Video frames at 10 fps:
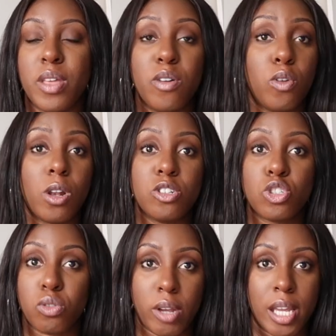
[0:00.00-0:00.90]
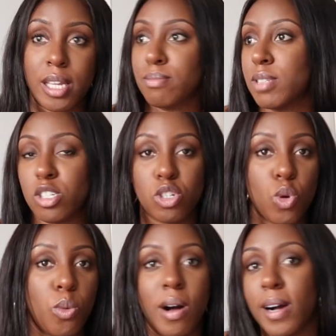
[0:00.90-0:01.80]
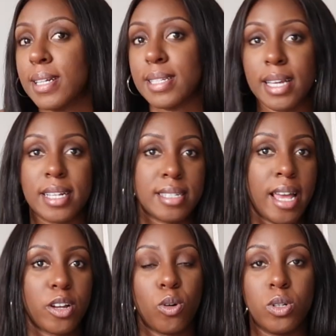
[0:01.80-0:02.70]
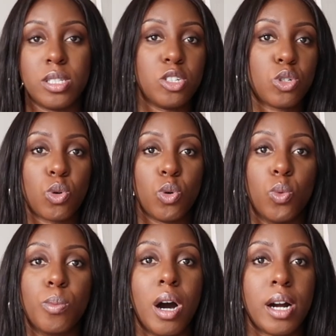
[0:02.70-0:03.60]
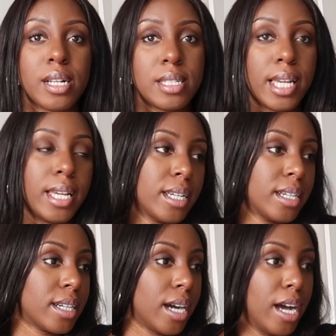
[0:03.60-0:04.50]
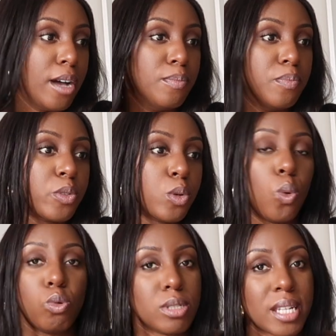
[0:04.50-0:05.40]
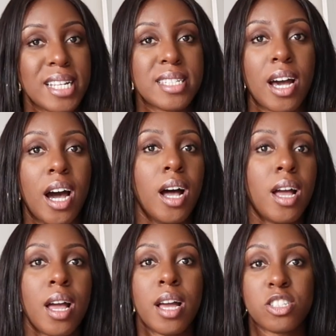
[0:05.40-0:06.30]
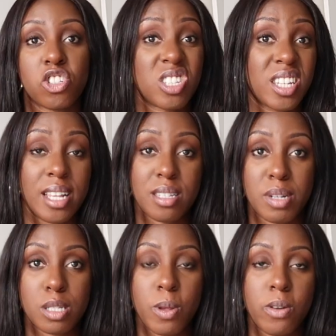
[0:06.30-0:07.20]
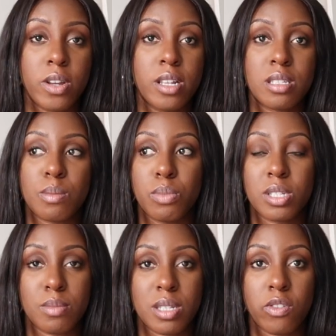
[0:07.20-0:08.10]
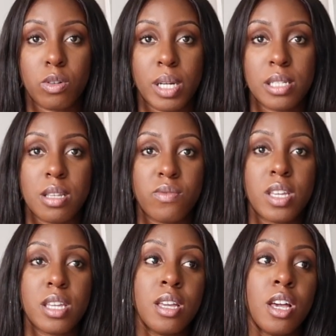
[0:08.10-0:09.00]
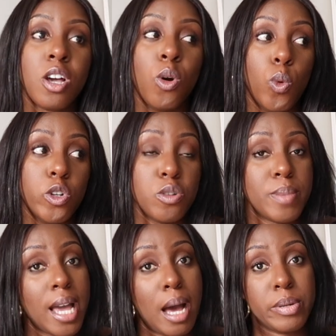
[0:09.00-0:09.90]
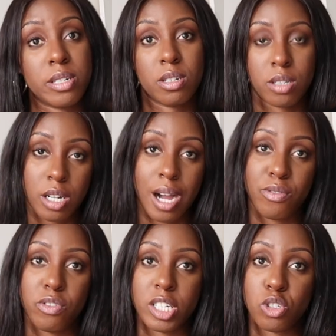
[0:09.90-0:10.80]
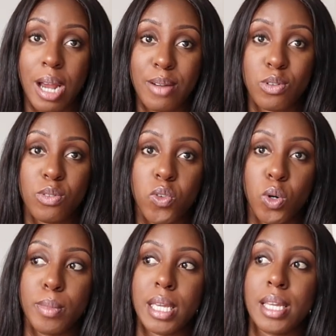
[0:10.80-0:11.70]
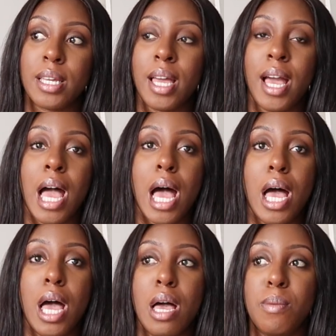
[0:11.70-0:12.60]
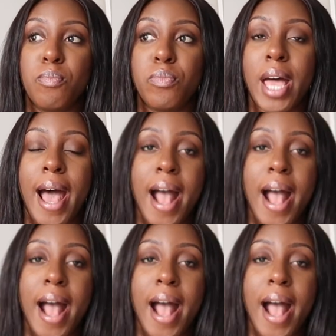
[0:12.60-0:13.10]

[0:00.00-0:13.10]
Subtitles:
a voluntary digital marketing exec or digital marketing coordinator, just to get some experience and put some stuff on my CV. Would you be happy to look at covering travel for me? And